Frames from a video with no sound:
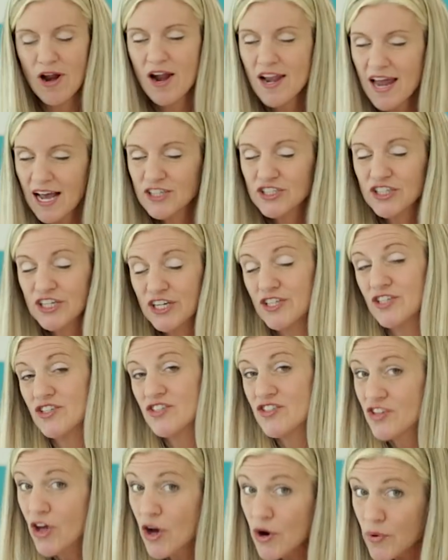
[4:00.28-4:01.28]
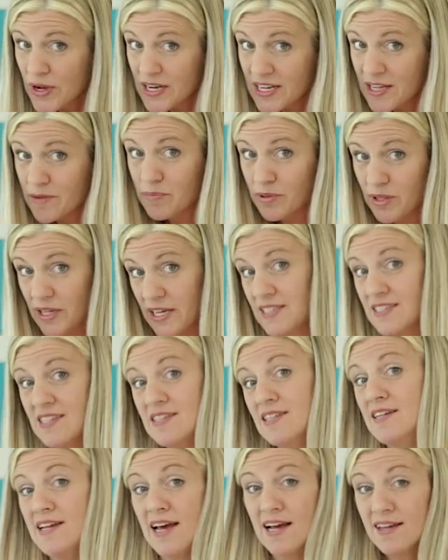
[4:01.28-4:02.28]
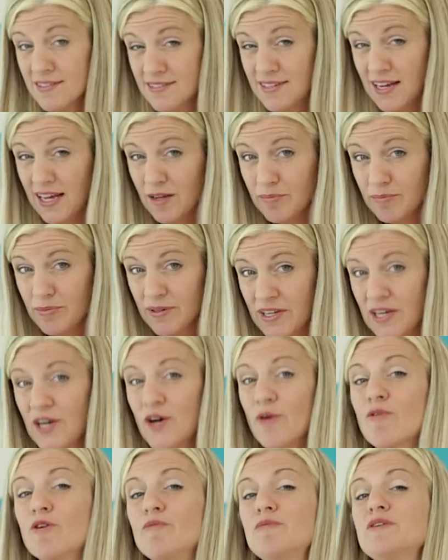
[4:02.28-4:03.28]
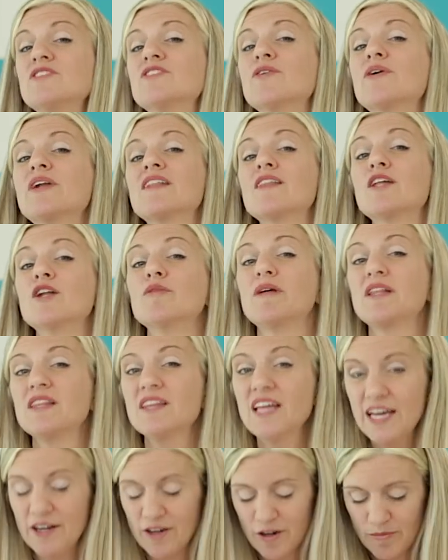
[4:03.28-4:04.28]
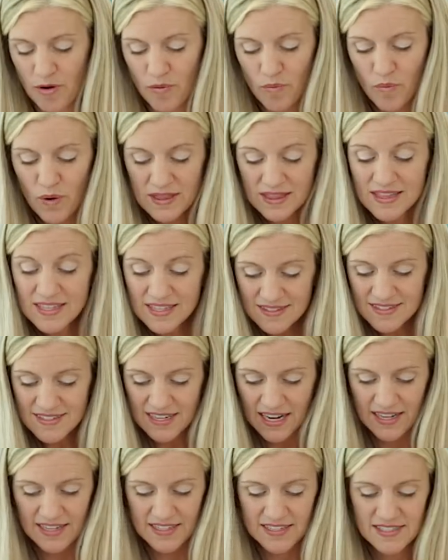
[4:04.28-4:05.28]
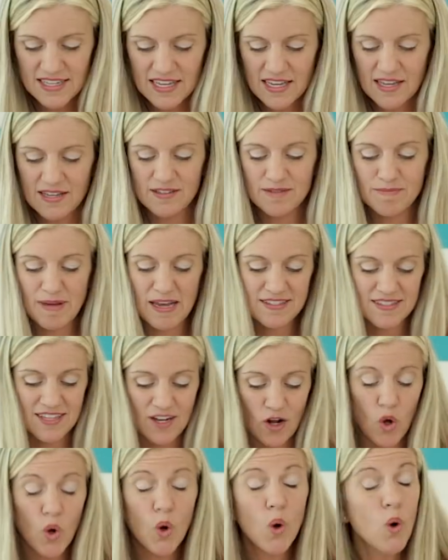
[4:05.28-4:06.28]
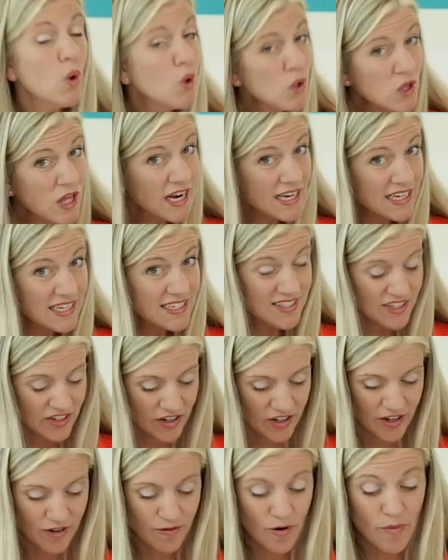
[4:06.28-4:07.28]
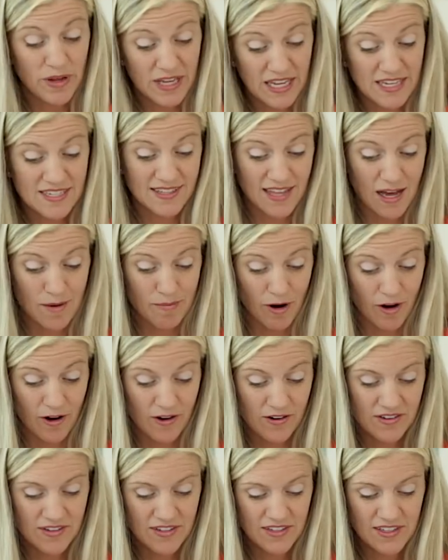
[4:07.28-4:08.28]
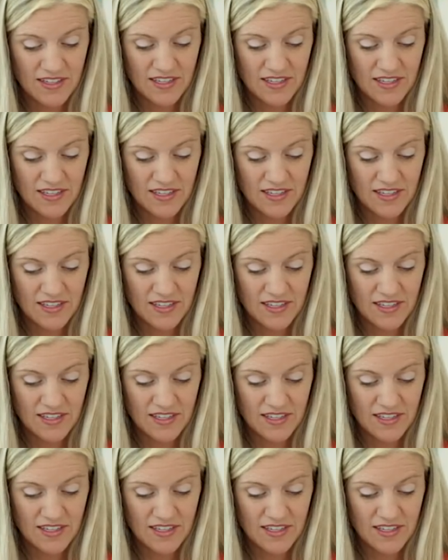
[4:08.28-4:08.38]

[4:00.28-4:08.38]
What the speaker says: we're not actually gonna sew it in place in the next step. We'll be sewing it a little bit later, but what this does is makes it a whole lot easier when we get to that part.